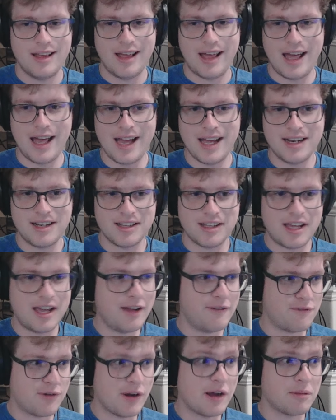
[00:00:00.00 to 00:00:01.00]
And
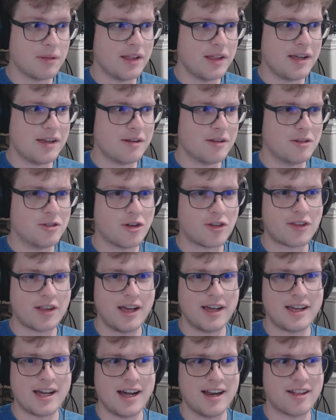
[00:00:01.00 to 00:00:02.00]
he'd frequently just
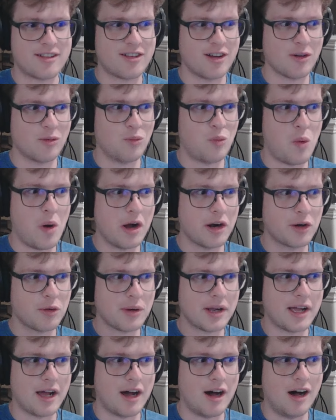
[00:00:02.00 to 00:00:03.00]
like kind of start
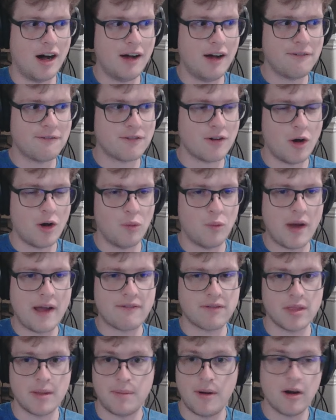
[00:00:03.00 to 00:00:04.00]
wandering off away
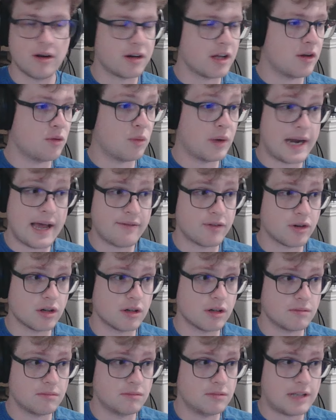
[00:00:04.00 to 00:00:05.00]
from the party
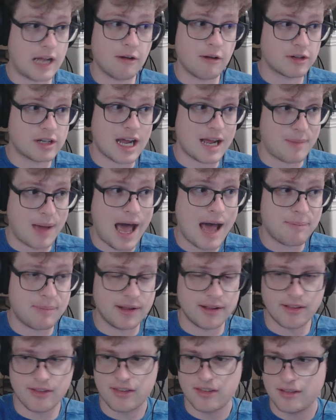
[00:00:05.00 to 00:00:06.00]
whenever downtime
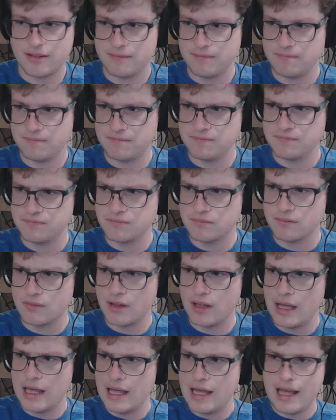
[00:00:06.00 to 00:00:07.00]
happens.
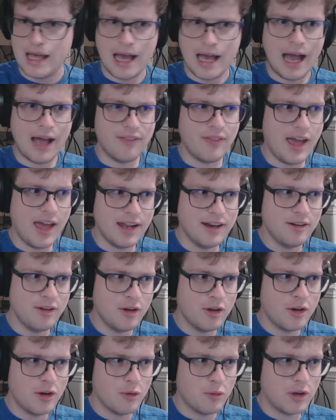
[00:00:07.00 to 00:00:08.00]
And
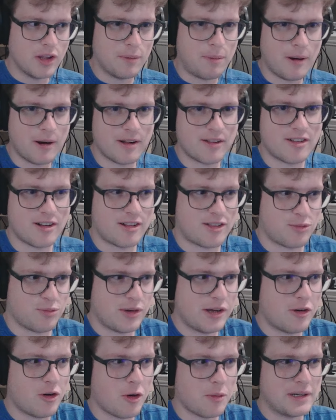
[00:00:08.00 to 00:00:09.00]
then when the party starts
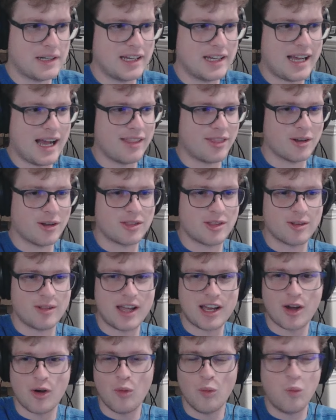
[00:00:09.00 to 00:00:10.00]
regrouping together, they're
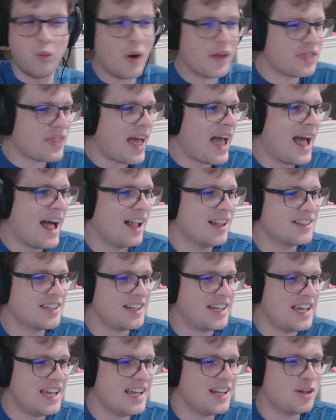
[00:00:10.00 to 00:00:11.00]
like, what the hell
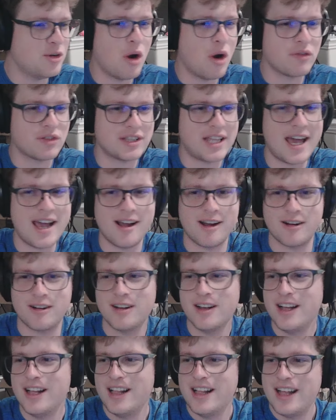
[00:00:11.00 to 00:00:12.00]
did he do over
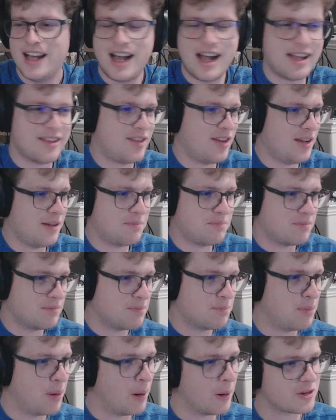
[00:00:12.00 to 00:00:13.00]
there? As he
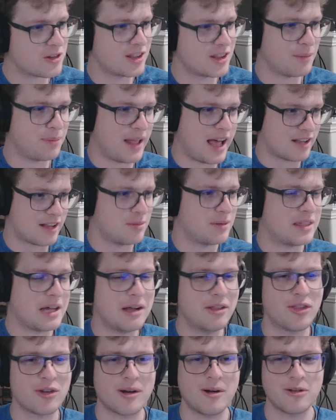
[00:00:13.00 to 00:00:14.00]
pushed the blacksmith out
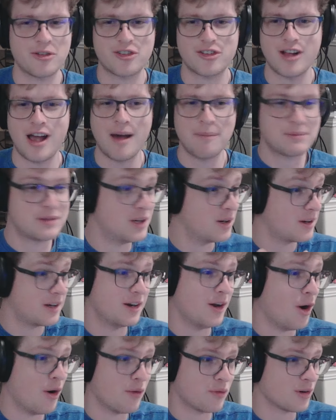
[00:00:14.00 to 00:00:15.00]
of their own shop, took
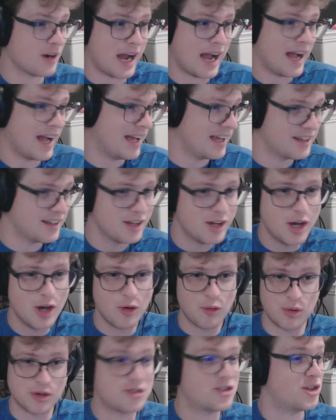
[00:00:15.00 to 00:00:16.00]
it over, and
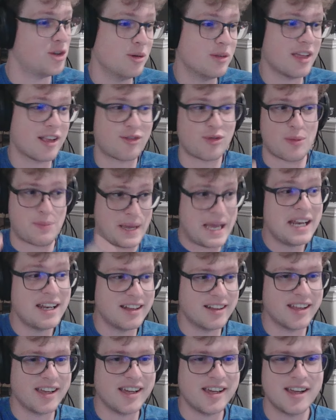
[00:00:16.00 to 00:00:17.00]
would do this
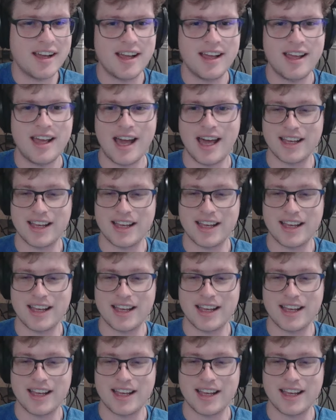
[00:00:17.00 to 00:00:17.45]
repeatedly, and